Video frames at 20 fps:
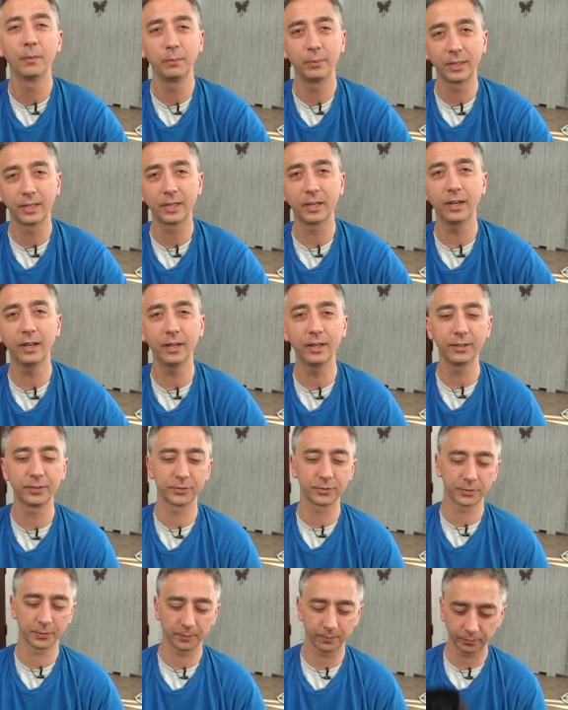
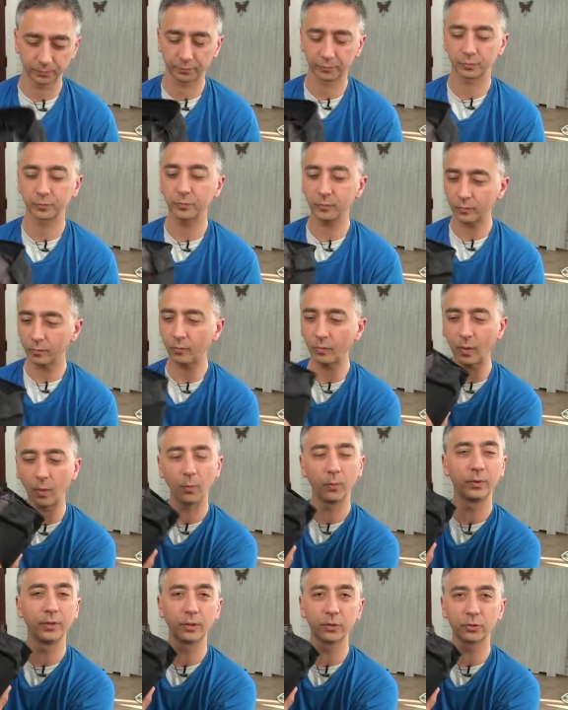Because
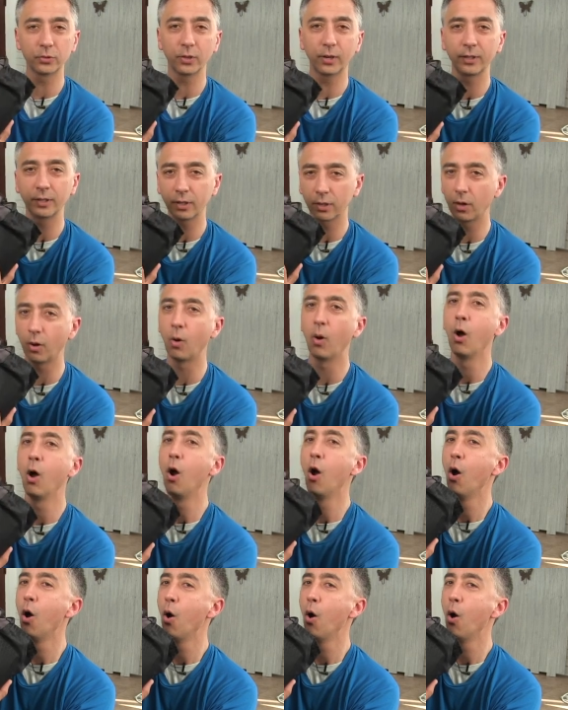when you're trying to go